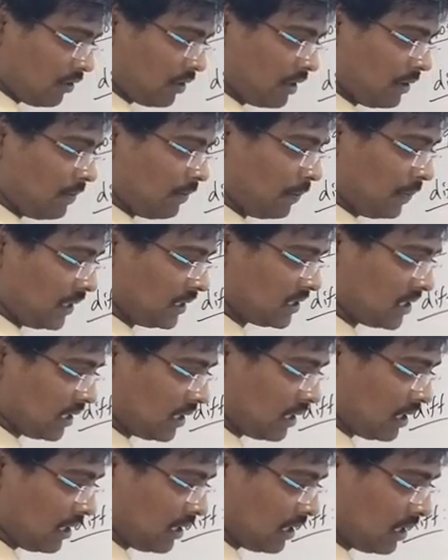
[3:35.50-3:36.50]

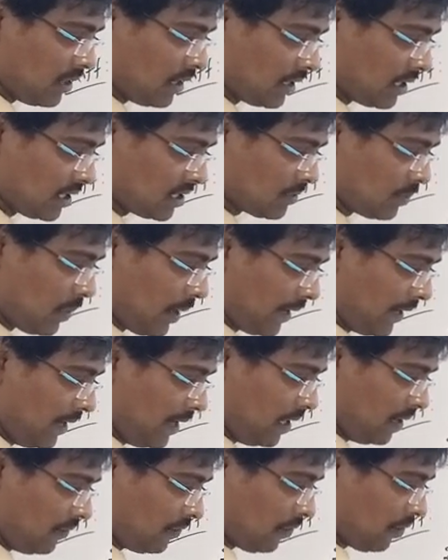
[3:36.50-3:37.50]
implicitly, that is by
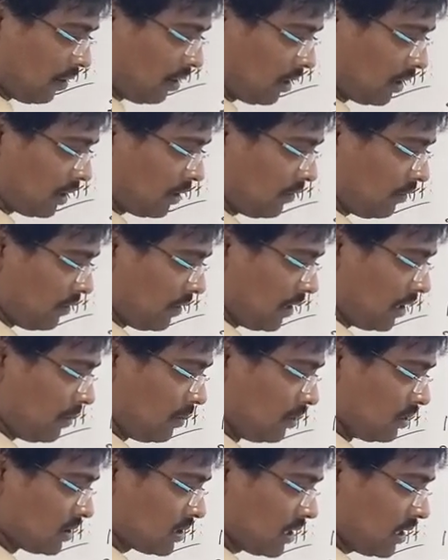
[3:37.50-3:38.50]
default,
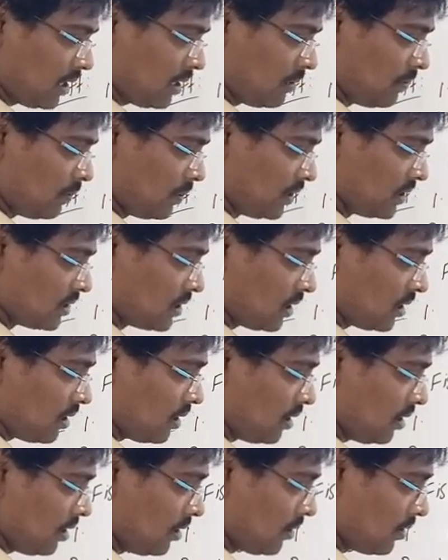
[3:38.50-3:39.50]
variables are
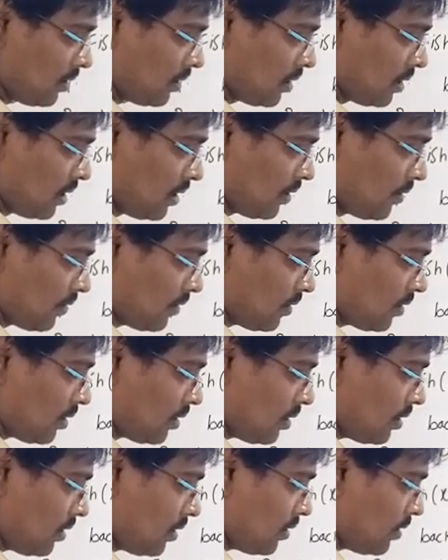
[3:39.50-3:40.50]
implicitly
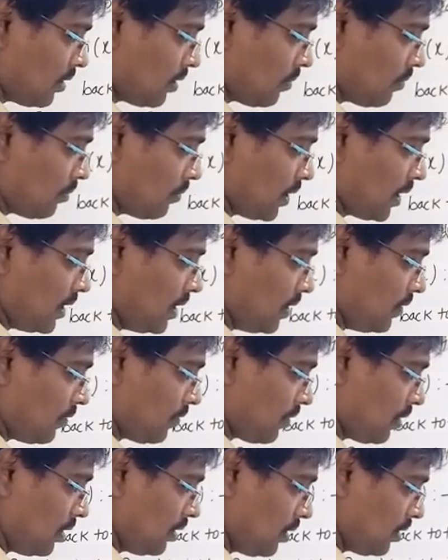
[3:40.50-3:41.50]
by
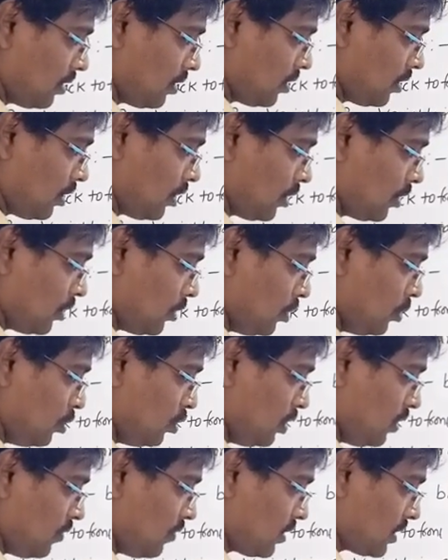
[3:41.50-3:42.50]
default
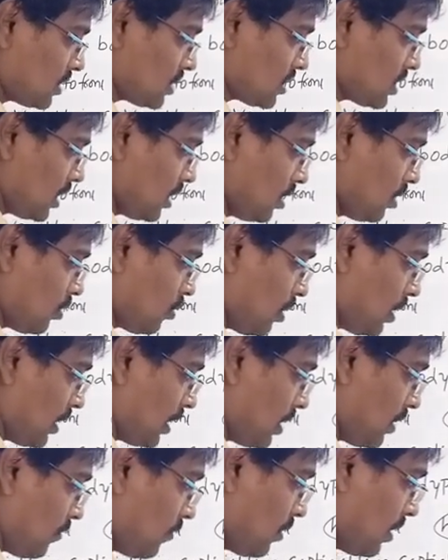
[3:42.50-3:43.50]
universal
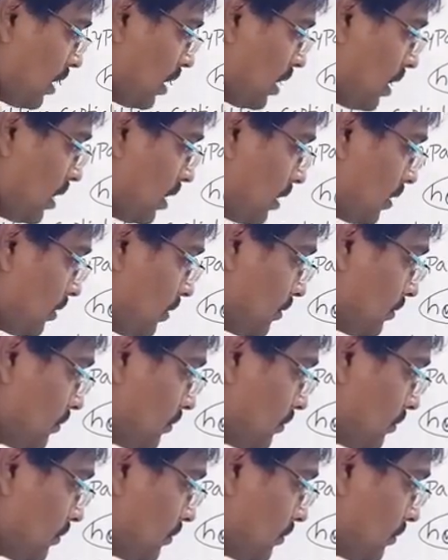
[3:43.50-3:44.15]
quantifier.